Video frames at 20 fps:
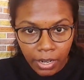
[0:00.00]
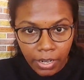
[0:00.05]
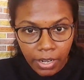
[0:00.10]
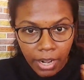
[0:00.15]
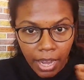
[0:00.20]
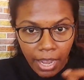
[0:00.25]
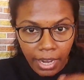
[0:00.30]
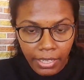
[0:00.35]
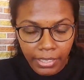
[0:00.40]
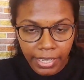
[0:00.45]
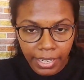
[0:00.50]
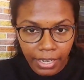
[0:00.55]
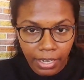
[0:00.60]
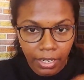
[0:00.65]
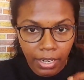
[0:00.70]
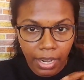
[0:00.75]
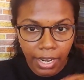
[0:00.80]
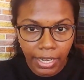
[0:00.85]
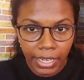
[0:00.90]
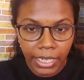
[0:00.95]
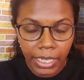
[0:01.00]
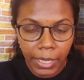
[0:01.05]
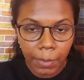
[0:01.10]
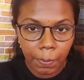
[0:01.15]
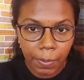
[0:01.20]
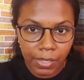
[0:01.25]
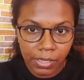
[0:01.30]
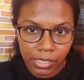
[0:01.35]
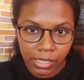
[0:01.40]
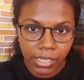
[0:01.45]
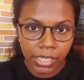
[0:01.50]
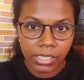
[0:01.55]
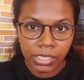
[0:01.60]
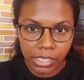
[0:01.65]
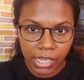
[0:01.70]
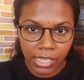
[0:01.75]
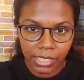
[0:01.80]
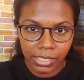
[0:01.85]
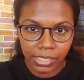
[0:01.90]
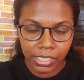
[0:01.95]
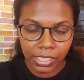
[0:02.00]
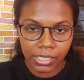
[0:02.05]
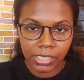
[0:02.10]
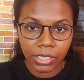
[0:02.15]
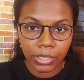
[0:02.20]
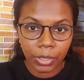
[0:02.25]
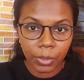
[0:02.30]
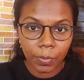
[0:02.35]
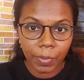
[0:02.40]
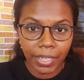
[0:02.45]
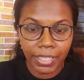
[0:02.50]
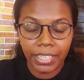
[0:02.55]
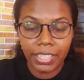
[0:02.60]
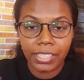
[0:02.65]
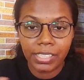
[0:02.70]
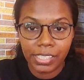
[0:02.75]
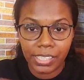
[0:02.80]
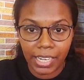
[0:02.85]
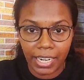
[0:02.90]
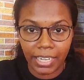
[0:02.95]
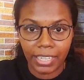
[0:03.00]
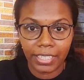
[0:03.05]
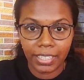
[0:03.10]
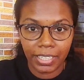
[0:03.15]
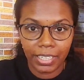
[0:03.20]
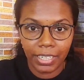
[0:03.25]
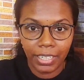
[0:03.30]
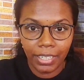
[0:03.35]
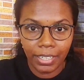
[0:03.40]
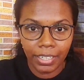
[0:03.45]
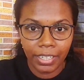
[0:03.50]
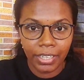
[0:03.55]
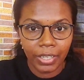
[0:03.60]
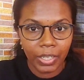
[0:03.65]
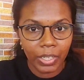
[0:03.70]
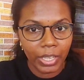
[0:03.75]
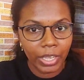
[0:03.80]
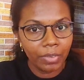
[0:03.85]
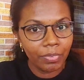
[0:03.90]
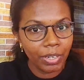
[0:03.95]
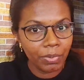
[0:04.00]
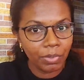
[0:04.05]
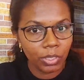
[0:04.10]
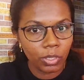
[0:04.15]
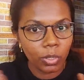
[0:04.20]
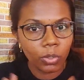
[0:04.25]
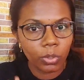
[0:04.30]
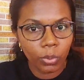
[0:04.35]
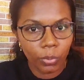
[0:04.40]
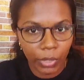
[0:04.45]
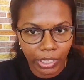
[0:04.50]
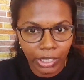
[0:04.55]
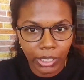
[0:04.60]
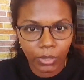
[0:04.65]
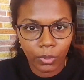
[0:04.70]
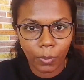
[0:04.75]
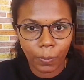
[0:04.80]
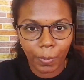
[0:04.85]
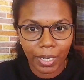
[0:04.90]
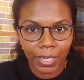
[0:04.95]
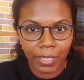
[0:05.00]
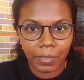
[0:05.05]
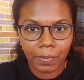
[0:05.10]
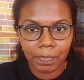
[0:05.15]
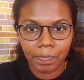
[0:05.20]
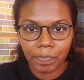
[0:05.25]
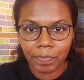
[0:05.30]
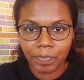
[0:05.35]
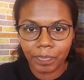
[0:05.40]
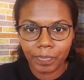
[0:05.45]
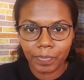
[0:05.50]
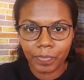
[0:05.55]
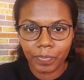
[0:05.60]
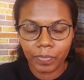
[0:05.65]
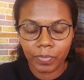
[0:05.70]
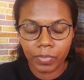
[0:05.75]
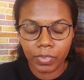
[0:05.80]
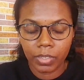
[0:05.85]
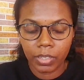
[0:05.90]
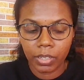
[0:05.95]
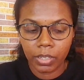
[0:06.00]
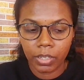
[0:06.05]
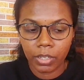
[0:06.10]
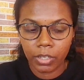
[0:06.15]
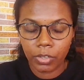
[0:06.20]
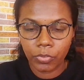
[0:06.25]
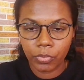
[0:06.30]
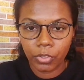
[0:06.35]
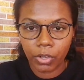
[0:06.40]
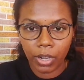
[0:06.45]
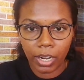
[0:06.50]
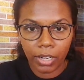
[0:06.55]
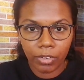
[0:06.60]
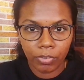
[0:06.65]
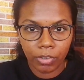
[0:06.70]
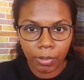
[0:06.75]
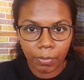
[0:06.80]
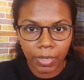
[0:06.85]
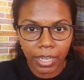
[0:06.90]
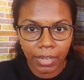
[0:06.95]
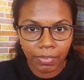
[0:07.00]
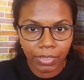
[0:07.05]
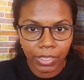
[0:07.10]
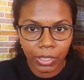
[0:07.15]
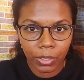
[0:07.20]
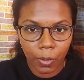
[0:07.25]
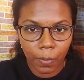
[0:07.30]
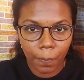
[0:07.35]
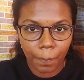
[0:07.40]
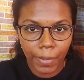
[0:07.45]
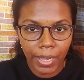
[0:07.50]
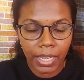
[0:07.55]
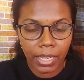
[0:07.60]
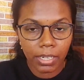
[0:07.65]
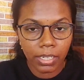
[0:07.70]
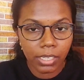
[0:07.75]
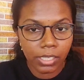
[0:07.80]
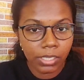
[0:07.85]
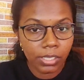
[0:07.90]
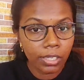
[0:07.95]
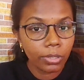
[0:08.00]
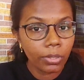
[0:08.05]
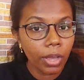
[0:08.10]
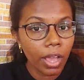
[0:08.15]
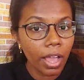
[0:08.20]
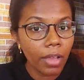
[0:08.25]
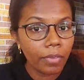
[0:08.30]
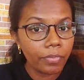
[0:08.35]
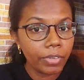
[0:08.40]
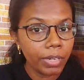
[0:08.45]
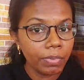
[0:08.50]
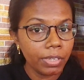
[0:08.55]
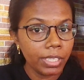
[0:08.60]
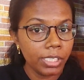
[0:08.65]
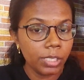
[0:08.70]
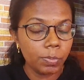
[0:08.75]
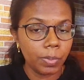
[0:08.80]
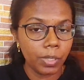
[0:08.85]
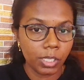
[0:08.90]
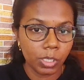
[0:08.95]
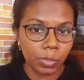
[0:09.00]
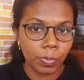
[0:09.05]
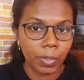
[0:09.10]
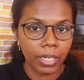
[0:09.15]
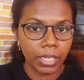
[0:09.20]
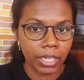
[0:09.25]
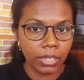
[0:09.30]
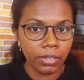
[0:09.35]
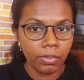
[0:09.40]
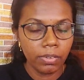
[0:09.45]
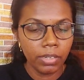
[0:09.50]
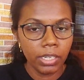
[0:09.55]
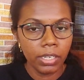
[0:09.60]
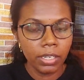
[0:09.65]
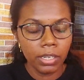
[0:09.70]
there are 90% chances that you might get selected even without knowing the topic. If you're unfamiliar with the topic, listen to everyone's perspective.